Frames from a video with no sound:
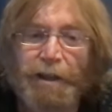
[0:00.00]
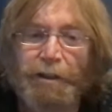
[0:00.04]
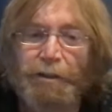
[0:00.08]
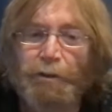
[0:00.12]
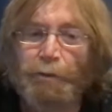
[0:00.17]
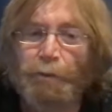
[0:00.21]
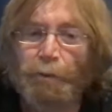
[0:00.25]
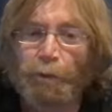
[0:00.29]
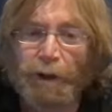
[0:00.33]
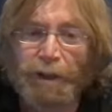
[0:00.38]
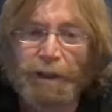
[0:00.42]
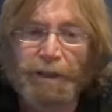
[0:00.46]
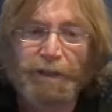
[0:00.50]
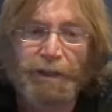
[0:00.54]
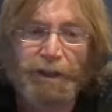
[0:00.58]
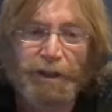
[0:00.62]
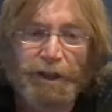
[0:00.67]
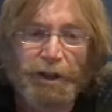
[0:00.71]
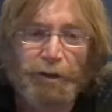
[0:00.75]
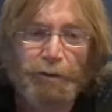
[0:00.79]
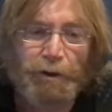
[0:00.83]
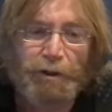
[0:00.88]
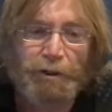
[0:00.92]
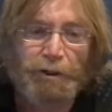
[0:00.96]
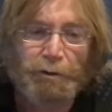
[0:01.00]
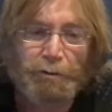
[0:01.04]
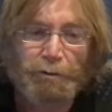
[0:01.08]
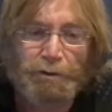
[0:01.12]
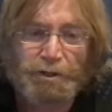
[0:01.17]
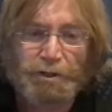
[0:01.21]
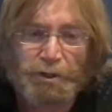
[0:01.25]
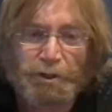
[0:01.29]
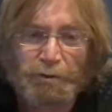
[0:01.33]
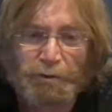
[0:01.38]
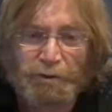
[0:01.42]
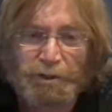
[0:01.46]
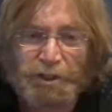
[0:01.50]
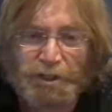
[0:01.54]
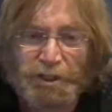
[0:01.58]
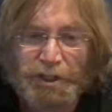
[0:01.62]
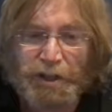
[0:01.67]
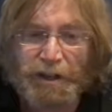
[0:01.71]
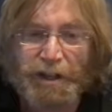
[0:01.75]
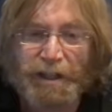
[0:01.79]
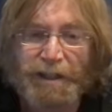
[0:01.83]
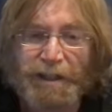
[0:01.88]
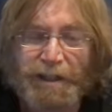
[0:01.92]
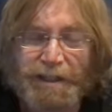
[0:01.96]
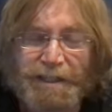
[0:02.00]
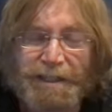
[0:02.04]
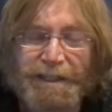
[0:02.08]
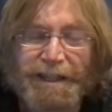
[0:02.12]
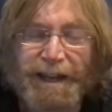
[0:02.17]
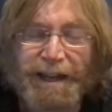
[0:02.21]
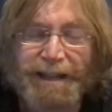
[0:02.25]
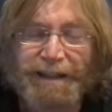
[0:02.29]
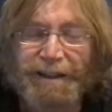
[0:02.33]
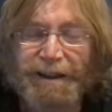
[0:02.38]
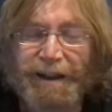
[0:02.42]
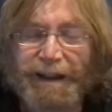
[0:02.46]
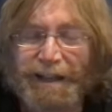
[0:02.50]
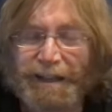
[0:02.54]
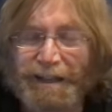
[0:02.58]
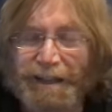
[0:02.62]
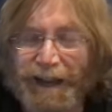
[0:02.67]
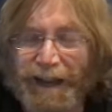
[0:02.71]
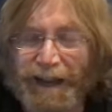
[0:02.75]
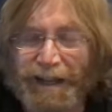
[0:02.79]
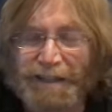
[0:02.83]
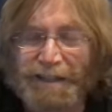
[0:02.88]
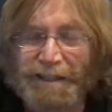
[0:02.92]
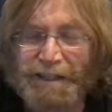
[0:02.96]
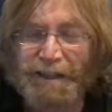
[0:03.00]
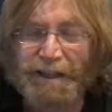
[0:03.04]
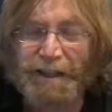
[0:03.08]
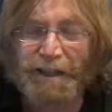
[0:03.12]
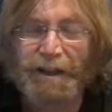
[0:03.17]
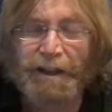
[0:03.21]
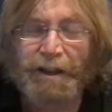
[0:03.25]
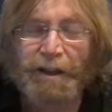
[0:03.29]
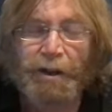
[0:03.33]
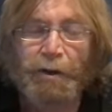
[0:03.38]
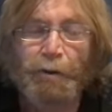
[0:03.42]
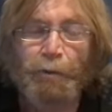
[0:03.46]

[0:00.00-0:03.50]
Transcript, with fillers: The one thing you don't want to do is do a study that's not diagnostic